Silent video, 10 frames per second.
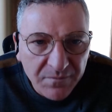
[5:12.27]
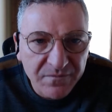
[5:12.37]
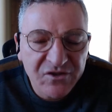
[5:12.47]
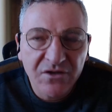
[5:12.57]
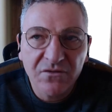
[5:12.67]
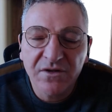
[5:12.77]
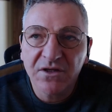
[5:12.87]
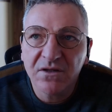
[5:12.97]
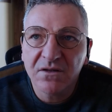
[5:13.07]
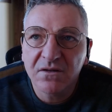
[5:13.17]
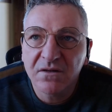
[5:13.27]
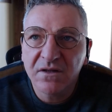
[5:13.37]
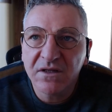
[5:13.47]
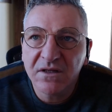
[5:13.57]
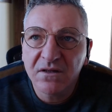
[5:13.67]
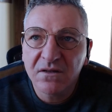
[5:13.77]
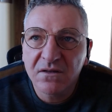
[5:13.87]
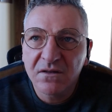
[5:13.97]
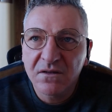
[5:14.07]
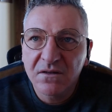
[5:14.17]
Um so the the
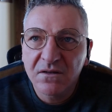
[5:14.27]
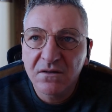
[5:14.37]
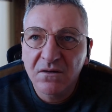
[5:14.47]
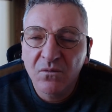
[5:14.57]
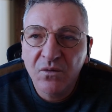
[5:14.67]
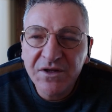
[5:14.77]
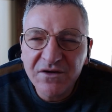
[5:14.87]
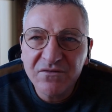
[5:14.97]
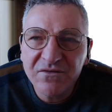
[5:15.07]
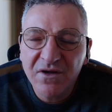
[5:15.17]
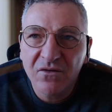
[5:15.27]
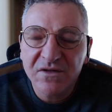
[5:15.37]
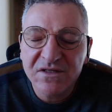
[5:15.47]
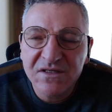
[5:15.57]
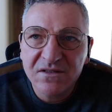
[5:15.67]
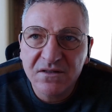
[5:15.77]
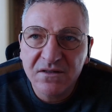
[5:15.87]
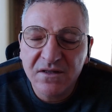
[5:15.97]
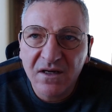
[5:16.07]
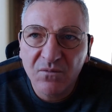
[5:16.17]
what do you notice
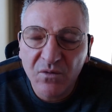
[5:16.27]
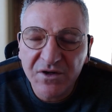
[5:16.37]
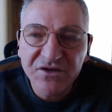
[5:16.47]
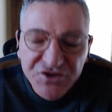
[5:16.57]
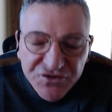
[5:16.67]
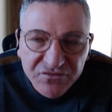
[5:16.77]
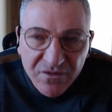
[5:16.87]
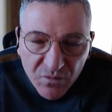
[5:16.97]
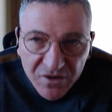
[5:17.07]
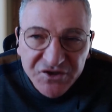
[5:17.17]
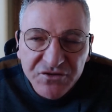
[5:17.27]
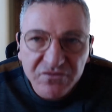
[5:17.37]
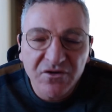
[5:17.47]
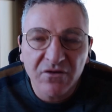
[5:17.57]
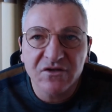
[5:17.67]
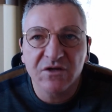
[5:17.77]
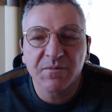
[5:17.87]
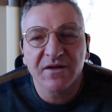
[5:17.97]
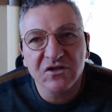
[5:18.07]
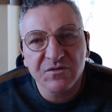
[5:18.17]
the what did you what do you notice
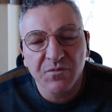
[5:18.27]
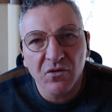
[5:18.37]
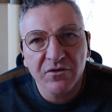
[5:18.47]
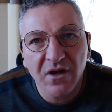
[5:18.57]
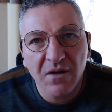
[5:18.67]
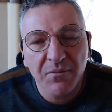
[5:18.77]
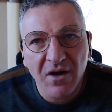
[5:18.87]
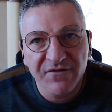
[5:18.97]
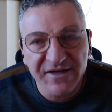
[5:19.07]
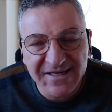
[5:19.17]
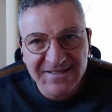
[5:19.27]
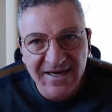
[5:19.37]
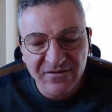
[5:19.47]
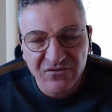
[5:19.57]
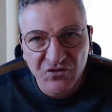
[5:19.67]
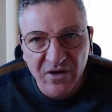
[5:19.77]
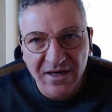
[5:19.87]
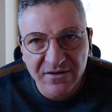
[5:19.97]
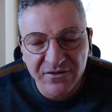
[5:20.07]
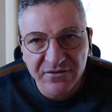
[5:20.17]
about the smaller nonprofit executive
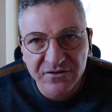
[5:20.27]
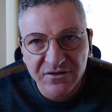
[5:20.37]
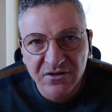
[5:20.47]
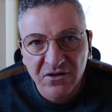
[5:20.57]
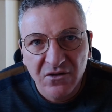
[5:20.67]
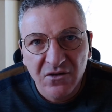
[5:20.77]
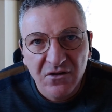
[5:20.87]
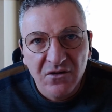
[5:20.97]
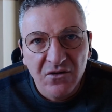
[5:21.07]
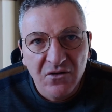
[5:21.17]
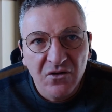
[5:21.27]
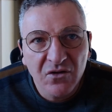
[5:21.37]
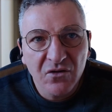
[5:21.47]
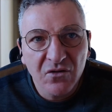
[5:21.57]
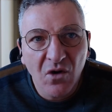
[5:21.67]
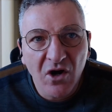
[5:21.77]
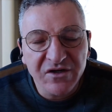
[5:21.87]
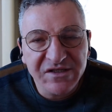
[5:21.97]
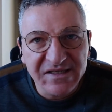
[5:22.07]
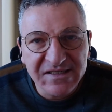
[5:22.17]
directors mm. who
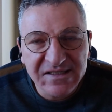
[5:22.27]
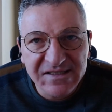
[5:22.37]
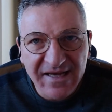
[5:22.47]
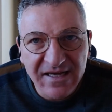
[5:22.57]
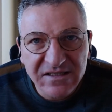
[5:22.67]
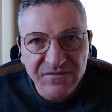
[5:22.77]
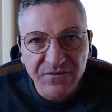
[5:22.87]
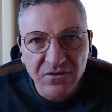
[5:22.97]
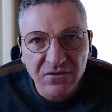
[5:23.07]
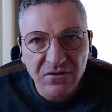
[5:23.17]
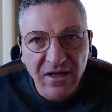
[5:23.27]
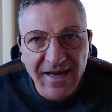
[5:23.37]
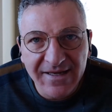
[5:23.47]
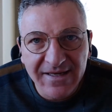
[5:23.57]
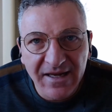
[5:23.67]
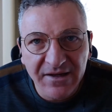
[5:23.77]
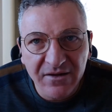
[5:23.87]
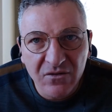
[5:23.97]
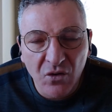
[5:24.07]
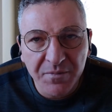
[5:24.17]
are successful at
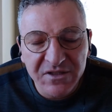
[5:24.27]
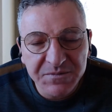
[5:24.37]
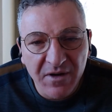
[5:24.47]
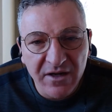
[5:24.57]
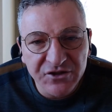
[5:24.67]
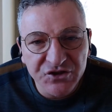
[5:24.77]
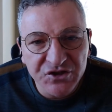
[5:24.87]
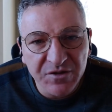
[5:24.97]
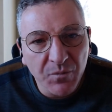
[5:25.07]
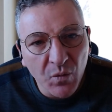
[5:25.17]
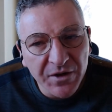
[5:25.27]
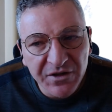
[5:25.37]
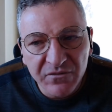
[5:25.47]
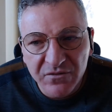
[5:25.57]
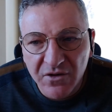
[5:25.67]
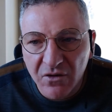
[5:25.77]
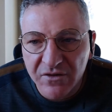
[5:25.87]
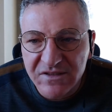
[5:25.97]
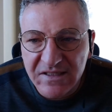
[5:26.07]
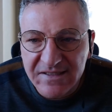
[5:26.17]
getting corporate sponsorship? What do you
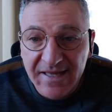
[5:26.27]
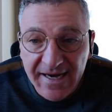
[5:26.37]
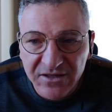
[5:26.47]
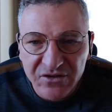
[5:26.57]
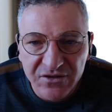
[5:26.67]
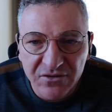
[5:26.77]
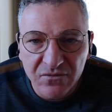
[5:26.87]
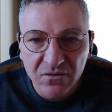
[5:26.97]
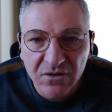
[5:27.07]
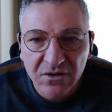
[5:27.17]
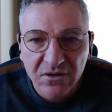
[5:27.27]
notice that they do